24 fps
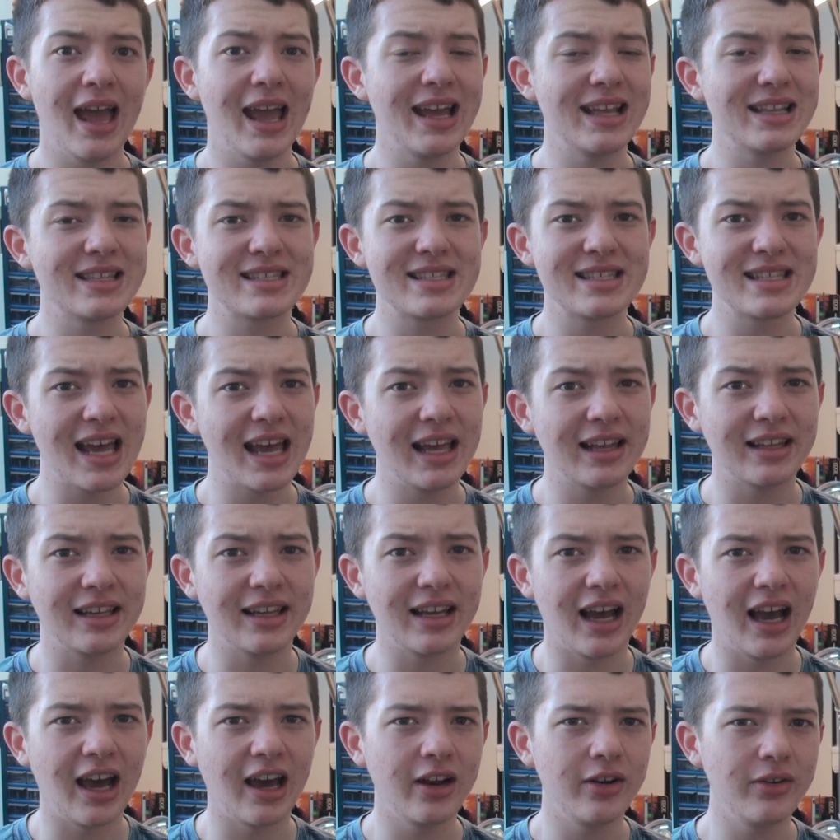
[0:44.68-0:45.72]
And
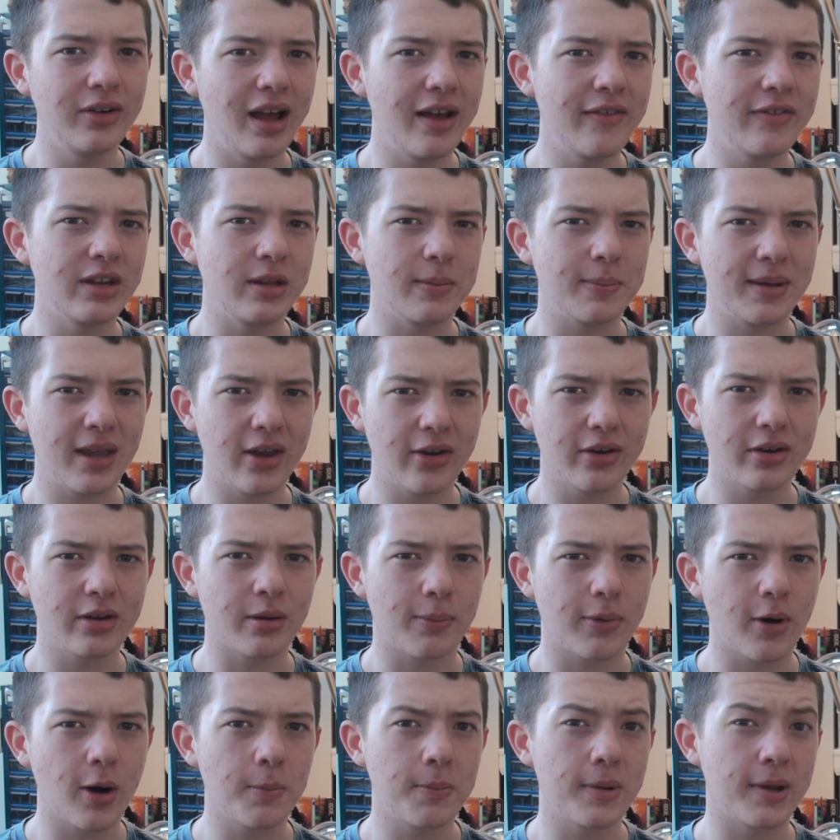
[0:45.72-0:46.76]
sadly, I don't have any period
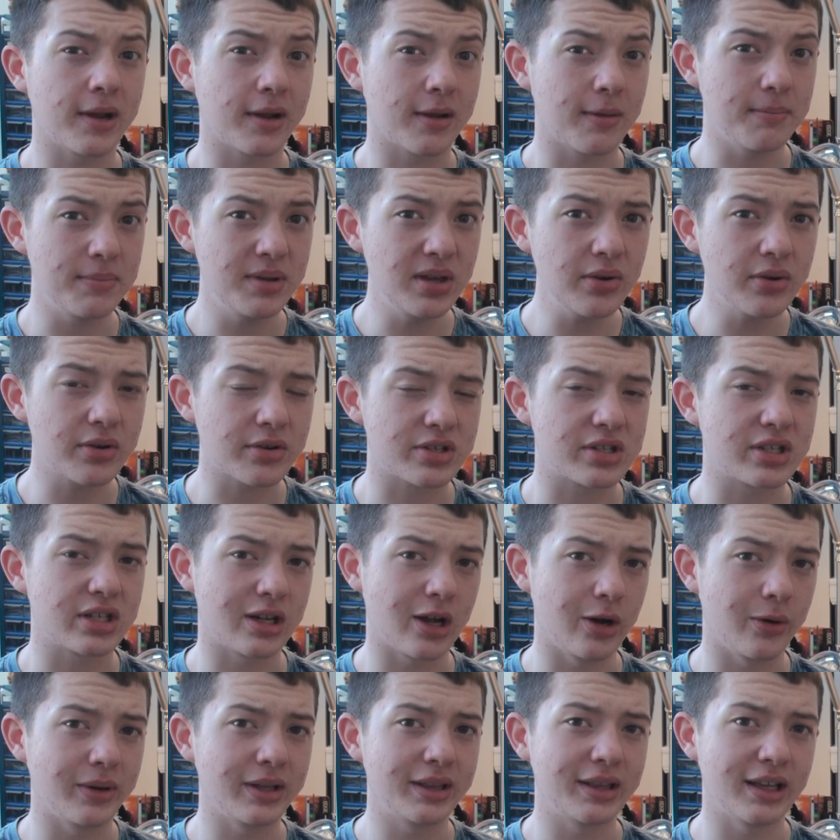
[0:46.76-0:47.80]
appropriate computers to
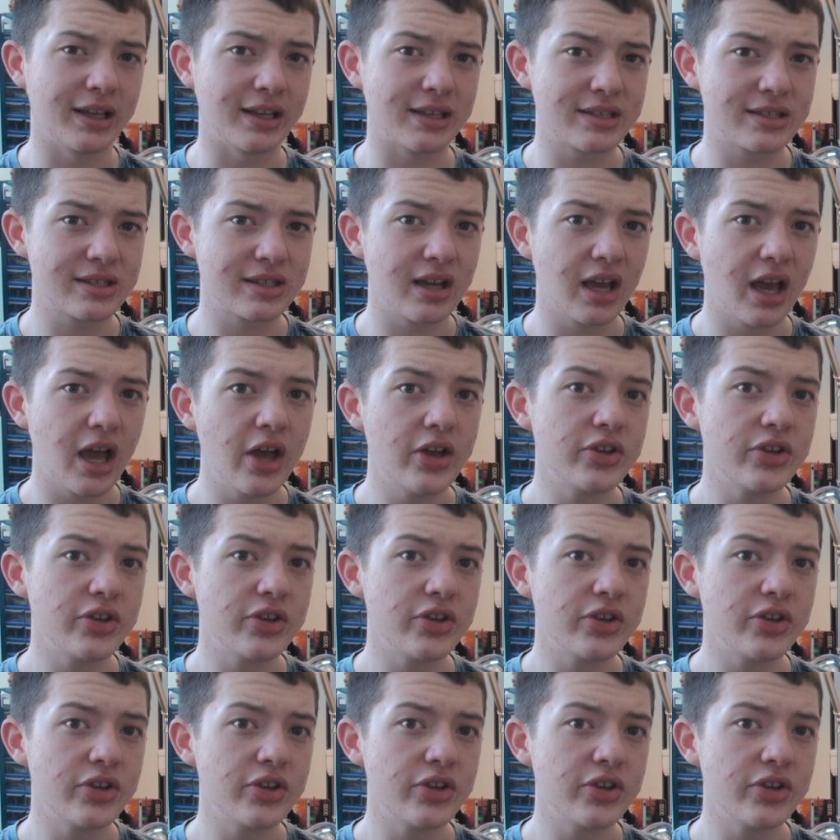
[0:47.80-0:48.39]
go with this.